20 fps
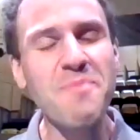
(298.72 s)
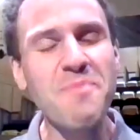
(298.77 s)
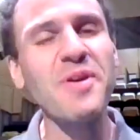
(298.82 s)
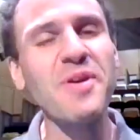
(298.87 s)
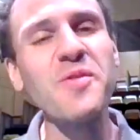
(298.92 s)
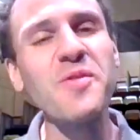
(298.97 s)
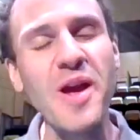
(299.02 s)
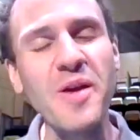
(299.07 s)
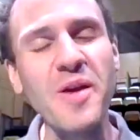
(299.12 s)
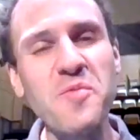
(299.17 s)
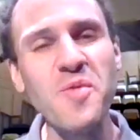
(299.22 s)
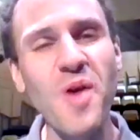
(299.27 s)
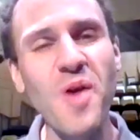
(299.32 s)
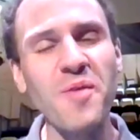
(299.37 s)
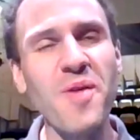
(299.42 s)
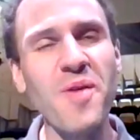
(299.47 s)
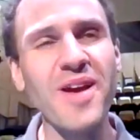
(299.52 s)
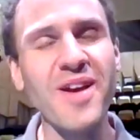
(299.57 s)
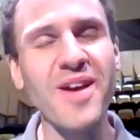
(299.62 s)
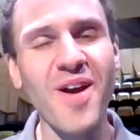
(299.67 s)
But in
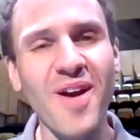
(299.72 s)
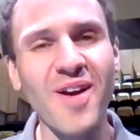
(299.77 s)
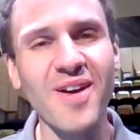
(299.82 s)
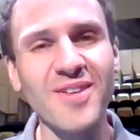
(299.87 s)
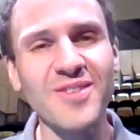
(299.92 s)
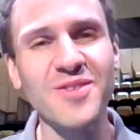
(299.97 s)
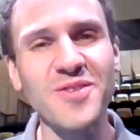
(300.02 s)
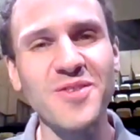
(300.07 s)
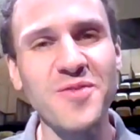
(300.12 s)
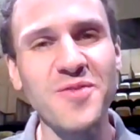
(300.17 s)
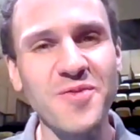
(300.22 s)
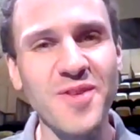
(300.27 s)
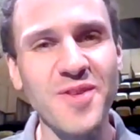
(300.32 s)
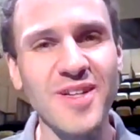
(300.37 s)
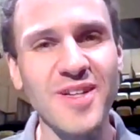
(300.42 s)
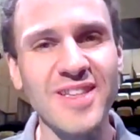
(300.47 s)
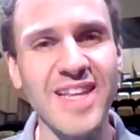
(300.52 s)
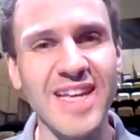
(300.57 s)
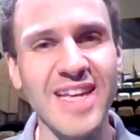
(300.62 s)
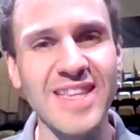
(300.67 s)
what way, Carl, do you
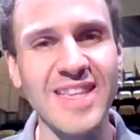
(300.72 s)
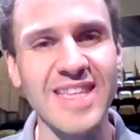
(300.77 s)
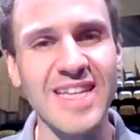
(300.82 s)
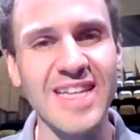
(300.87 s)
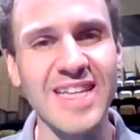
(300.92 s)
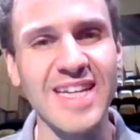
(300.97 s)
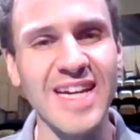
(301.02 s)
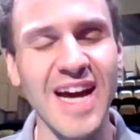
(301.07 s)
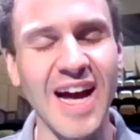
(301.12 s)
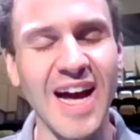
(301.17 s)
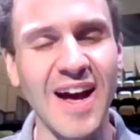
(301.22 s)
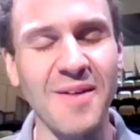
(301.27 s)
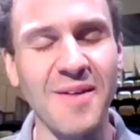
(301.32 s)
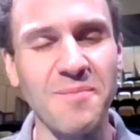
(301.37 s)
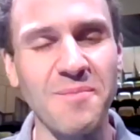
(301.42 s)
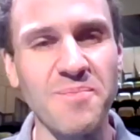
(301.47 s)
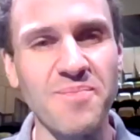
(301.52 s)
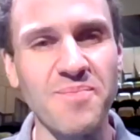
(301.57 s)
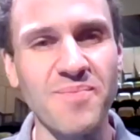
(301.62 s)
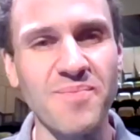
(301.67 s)
feel that
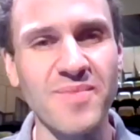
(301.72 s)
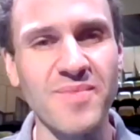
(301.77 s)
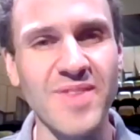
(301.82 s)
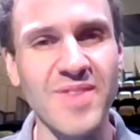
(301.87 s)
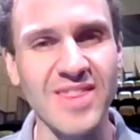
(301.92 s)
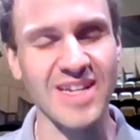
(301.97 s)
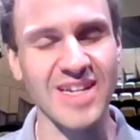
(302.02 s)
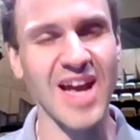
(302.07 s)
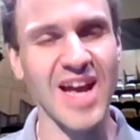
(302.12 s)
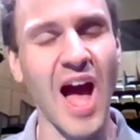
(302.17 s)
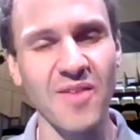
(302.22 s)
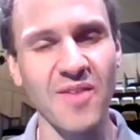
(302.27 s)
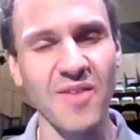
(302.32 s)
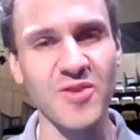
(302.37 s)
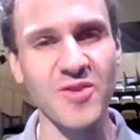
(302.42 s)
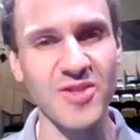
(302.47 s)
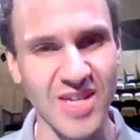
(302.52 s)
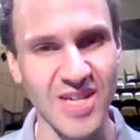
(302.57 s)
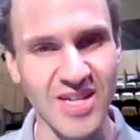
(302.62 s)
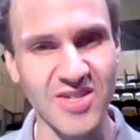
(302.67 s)
the
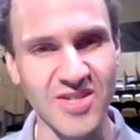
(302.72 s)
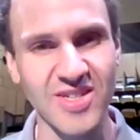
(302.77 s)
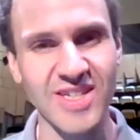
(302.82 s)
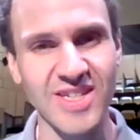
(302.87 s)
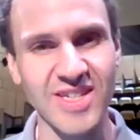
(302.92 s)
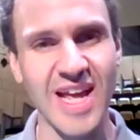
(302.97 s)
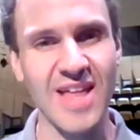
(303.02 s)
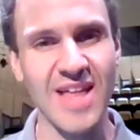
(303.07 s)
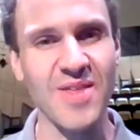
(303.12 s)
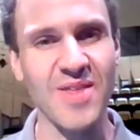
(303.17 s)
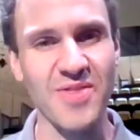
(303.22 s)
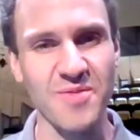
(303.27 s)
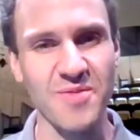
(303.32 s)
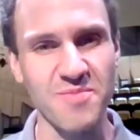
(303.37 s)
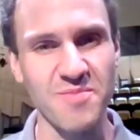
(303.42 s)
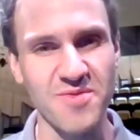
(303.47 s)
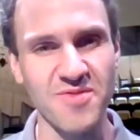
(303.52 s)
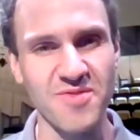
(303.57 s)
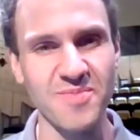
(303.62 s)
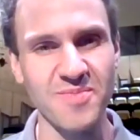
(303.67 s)
conversation and that the
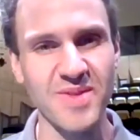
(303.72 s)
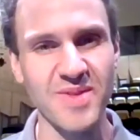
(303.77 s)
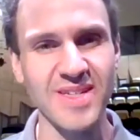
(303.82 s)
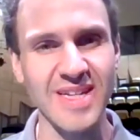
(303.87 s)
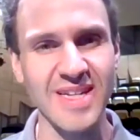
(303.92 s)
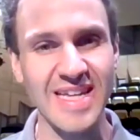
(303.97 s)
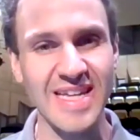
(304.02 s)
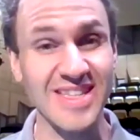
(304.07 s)
movement